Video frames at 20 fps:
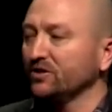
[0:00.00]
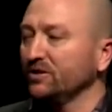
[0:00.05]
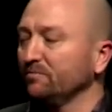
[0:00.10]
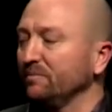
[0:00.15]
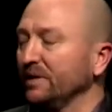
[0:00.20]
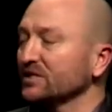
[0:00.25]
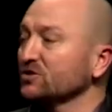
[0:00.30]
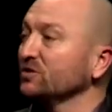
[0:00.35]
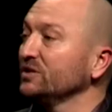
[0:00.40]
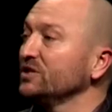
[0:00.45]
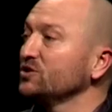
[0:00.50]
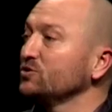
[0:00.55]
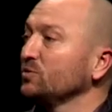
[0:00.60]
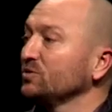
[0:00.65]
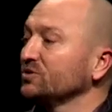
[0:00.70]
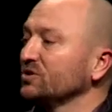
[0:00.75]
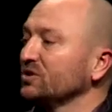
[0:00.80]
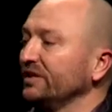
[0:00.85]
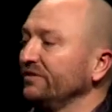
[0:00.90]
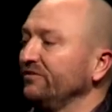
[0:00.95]
Pixel engine will
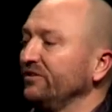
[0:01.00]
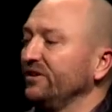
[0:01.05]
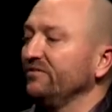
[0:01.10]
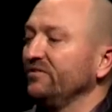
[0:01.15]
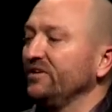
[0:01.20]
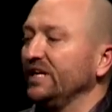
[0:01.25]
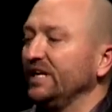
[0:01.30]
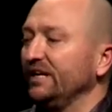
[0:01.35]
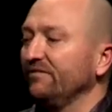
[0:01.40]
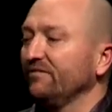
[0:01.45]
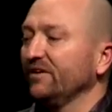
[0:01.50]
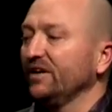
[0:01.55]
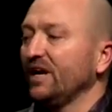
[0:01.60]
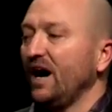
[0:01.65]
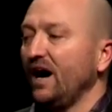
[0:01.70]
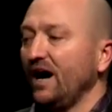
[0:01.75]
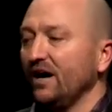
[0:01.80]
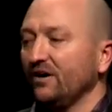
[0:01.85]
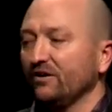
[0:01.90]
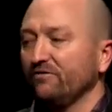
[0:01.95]
deliver even
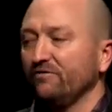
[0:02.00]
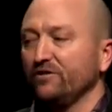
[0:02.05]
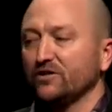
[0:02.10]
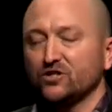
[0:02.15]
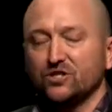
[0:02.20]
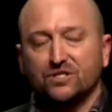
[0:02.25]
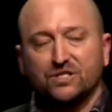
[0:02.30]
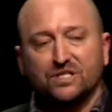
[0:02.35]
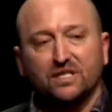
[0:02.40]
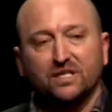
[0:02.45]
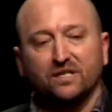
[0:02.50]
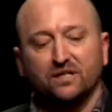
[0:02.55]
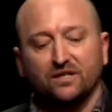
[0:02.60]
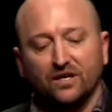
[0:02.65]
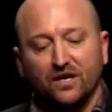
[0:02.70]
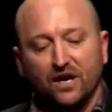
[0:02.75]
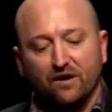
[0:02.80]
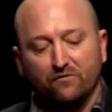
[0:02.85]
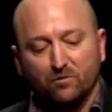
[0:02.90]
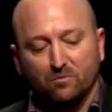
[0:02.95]
higher efficiency than
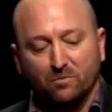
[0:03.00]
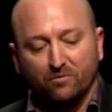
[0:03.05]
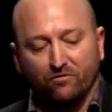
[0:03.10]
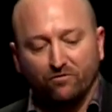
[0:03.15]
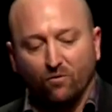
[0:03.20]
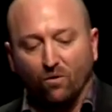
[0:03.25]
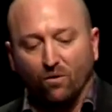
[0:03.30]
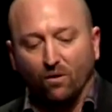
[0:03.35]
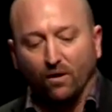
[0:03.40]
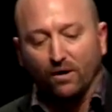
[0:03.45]
ever before.